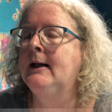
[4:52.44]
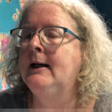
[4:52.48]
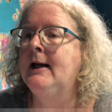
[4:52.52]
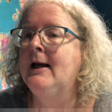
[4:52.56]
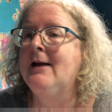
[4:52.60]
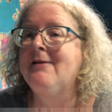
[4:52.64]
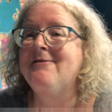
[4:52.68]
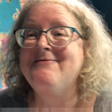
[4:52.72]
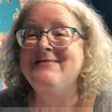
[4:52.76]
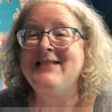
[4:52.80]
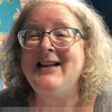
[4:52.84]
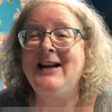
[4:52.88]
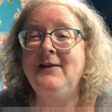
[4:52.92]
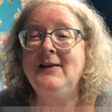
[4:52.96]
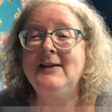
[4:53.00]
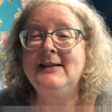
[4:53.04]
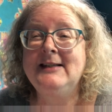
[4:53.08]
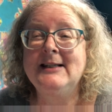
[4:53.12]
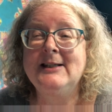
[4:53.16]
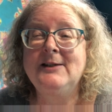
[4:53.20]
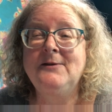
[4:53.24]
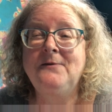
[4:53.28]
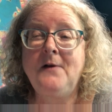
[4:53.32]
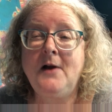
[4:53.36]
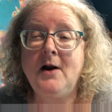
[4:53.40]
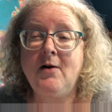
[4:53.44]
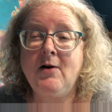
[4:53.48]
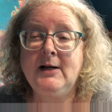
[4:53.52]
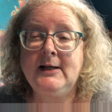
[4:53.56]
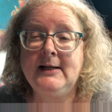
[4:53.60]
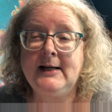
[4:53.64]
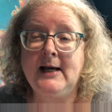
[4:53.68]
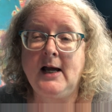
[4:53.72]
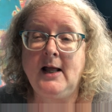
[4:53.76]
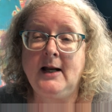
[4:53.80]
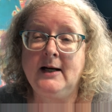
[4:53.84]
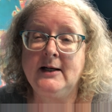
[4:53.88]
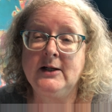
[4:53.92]
None of this is fairy
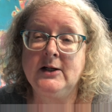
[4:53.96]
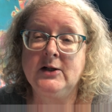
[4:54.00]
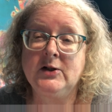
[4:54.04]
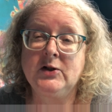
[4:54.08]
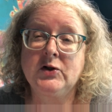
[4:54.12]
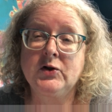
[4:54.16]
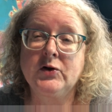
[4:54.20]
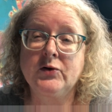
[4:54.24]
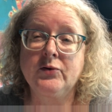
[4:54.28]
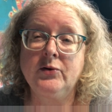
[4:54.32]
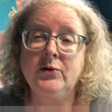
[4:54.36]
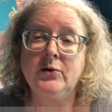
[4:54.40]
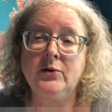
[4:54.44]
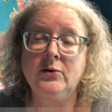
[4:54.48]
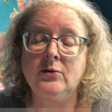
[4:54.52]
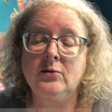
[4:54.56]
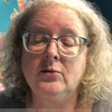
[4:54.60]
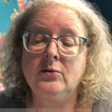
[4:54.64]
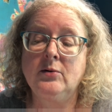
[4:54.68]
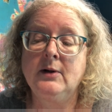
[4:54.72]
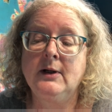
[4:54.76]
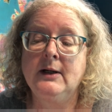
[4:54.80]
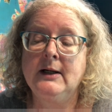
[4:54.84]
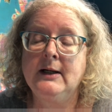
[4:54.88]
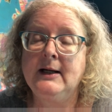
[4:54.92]
tale, and it's true.